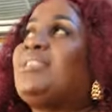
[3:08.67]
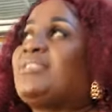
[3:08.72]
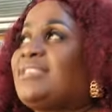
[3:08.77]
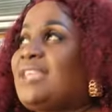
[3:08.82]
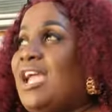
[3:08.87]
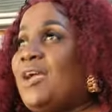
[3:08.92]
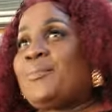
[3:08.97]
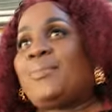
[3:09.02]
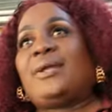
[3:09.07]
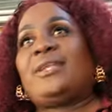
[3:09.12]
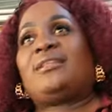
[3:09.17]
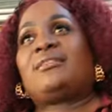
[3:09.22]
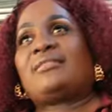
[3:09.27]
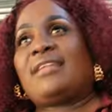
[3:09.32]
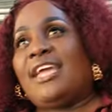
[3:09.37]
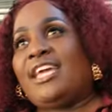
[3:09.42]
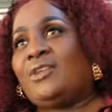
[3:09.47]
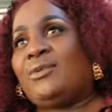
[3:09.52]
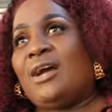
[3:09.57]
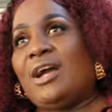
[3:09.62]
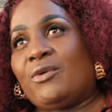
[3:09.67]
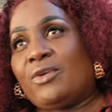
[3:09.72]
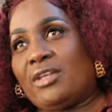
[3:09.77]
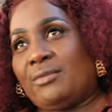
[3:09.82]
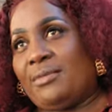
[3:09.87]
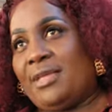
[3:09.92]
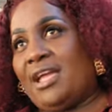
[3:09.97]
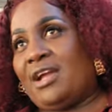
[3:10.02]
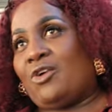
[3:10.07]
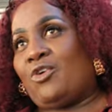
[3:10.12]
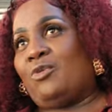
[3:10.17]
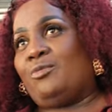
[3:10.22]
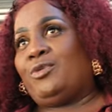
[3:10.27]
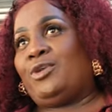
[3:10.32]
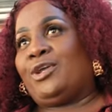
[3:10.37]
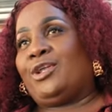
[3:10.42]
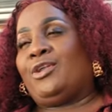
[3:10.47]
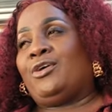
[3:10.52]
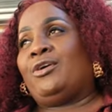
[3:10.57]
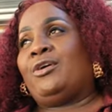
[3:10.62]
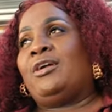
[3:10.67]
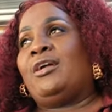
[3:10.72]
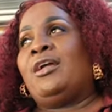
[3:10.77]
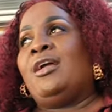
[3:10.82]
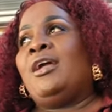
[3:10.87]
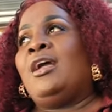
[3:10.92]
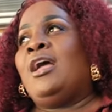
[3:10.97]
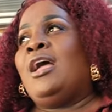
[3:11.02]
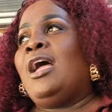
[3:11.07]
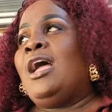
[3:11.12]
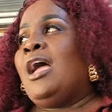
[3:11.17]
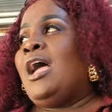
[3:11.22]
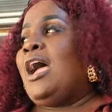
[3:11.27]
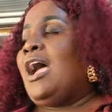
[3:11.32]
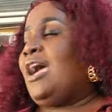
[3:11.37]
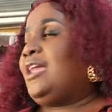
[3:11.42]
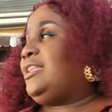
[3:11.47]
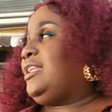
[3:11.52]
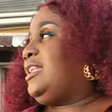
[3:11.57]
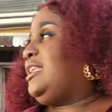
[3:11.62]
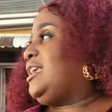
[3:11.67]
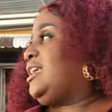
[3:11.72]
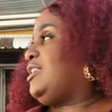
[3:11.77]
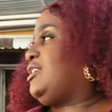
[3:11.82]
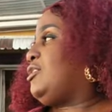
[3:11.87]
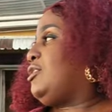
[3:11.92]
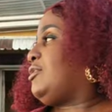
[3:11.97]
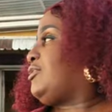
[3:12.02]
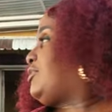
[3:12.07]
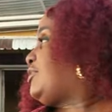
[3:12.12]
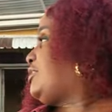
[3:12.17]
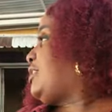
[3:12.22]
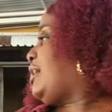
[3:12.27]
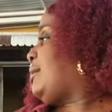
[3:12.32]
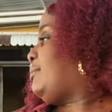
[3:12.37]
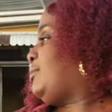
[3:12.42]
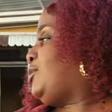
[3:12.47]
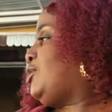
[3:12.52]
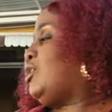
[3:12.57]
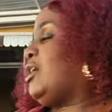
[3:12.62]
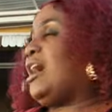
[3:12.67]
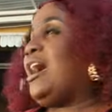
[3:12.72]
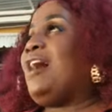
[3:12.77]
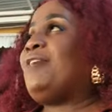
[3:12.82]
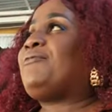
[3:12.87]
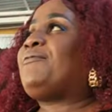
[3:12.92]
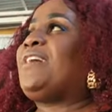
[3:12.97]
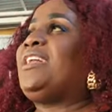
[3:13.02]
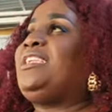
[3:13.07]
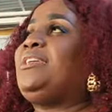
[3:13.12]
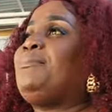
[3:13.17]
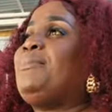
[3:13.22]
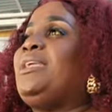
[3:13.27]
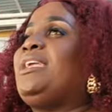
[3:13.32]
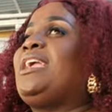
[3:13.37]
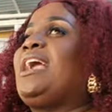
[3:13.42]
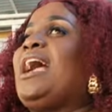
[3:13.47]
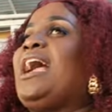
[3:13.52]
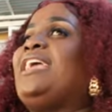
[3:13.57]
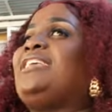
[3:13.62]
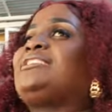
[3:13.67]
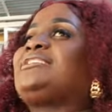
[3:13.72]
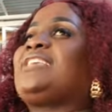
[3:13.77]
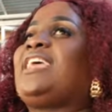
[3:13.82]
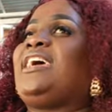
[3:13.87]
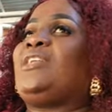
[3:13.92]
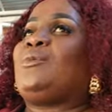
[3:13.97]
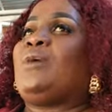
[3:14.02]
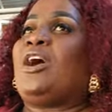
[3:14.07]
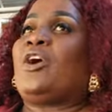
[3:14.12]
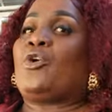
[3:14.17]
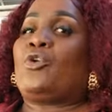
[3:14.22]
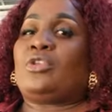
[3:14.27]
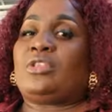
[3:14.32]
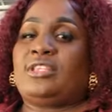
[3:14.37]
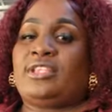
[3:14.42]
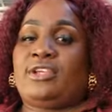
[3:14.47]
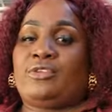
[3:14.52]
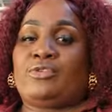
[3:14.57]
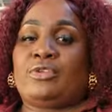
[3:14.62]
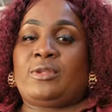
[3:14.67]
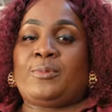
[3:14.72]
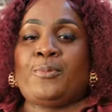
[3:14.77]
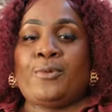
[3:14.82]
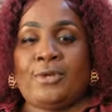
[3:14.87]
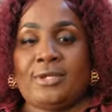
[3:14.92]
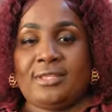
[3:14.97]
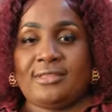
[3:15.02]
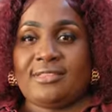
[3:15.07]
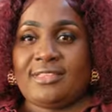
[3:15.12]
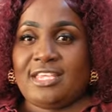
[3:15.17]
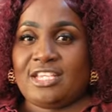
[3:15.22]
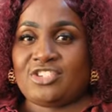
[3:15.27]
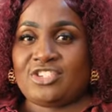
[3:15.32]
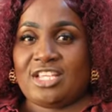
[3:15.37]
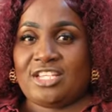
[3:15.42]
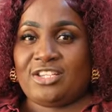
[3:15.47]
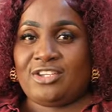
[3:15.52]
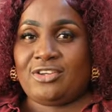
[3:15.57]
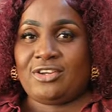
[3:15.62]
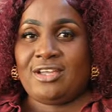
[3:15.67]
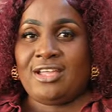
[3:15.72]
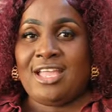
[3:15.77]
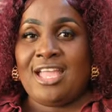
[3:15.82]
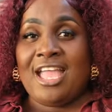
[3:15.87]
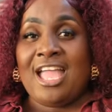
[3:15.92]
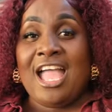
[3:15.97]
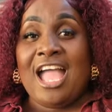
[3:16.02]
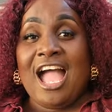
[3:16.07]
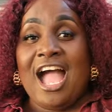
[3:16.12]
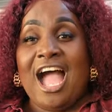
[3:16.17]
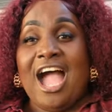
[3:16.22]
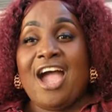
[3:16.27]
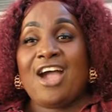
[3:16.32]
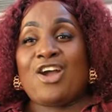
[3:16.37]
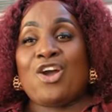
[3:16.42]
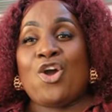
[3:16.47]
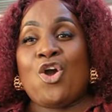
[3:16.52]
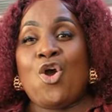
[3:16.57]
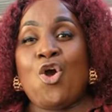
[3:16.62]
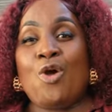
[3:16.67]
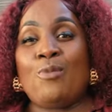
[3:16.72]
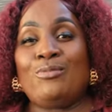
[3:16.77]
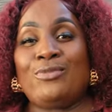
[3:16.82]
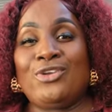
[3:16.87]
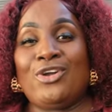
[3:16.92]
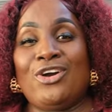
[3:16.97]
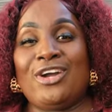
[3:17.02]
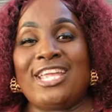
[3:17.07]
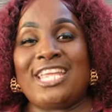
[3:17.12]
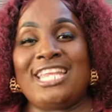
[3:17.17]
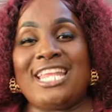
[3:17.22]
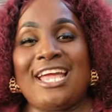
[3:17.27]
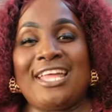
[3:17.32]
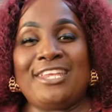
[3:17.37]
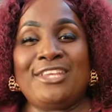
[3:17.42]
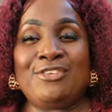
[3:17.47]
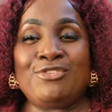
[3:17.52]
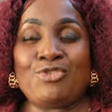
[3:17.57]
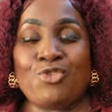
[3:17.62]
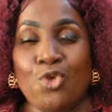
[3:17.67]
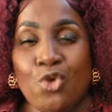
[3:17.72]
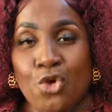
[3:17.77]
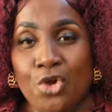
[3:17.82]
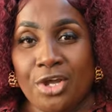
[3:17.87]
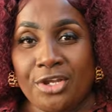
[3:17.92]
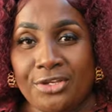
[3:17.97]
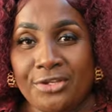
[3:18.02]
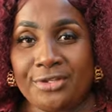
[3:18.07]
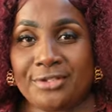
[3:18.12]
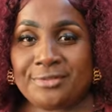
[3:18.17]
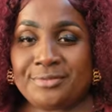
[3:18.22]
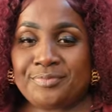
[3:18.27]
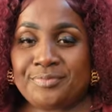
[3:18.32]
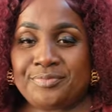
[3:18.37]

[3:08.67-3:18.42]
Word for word: see her on the sidewalk when I come down, you know. And the lady just step down off of the big high sidewalk out near to the police station, you know, and come down in the road.